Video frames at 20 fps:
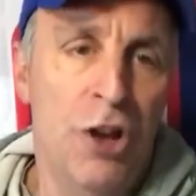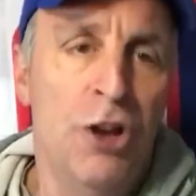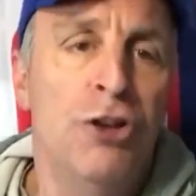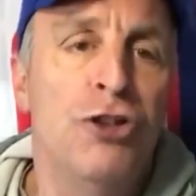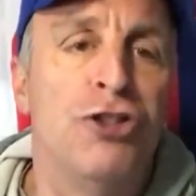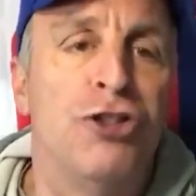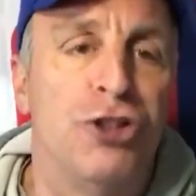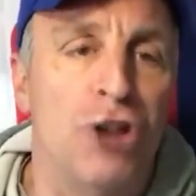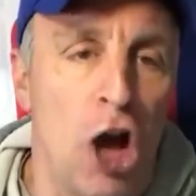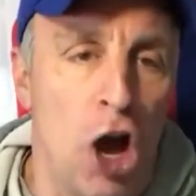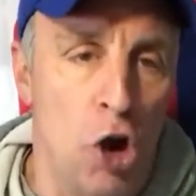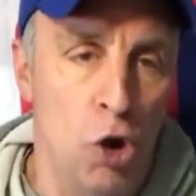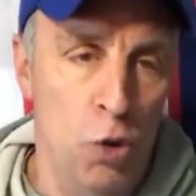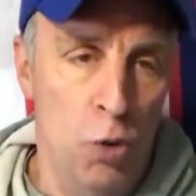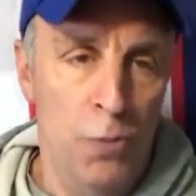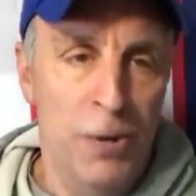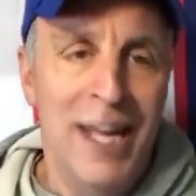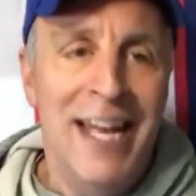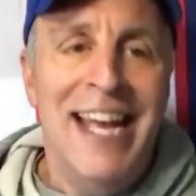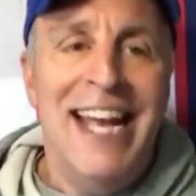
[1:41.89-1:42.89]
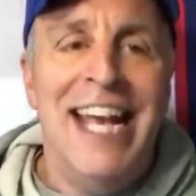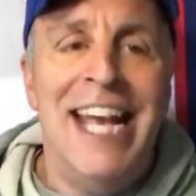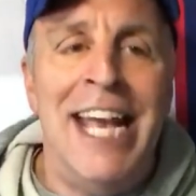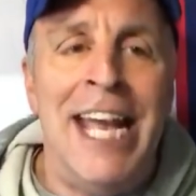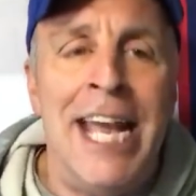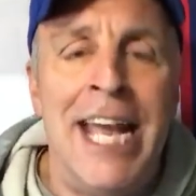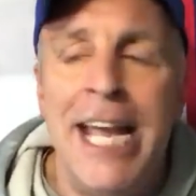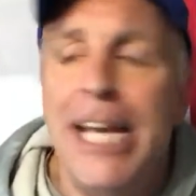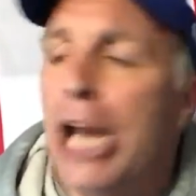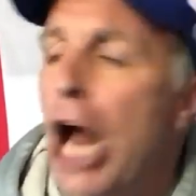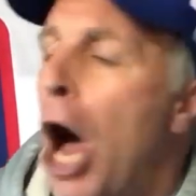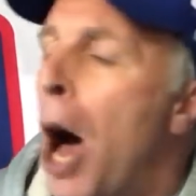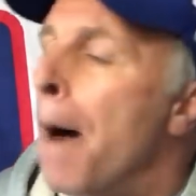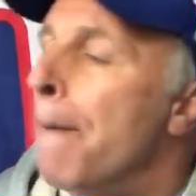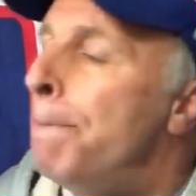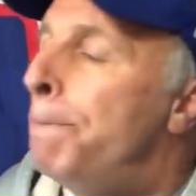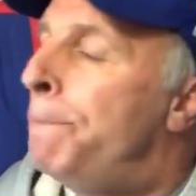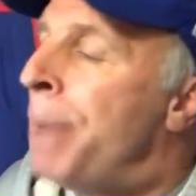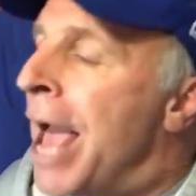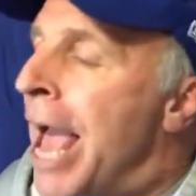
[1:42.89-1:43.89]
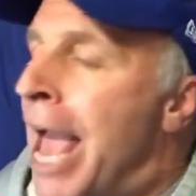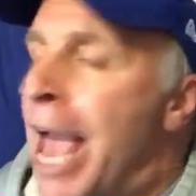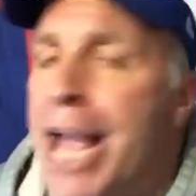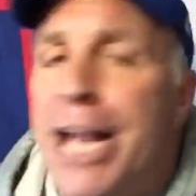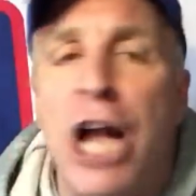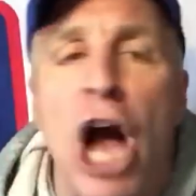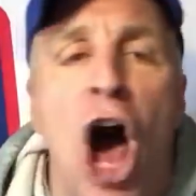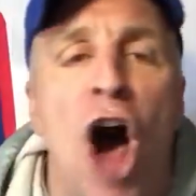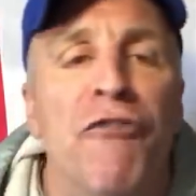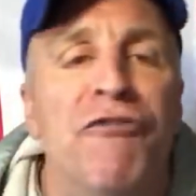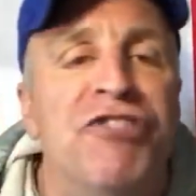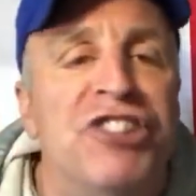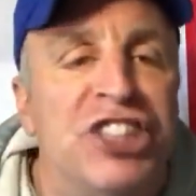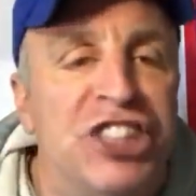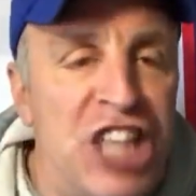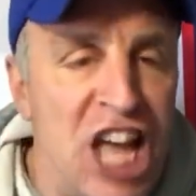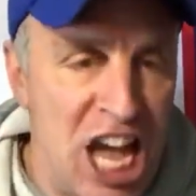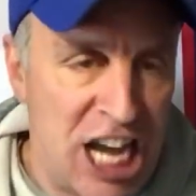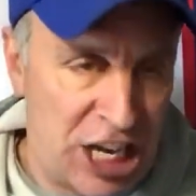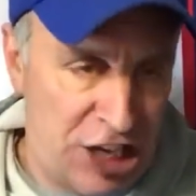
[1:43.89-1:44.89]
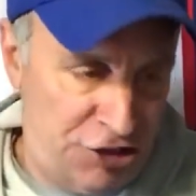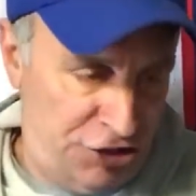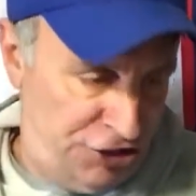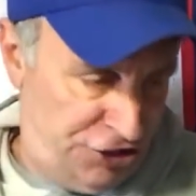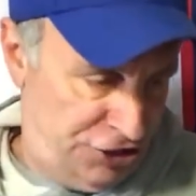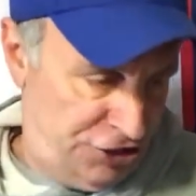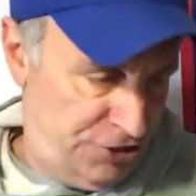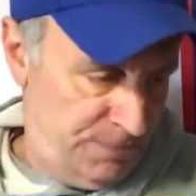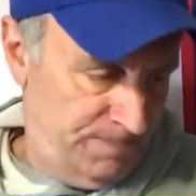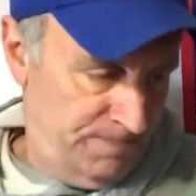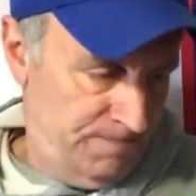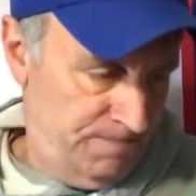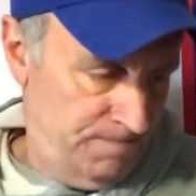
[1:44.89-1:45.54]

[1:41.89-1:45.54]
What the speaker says: So, eat a bag of dicks.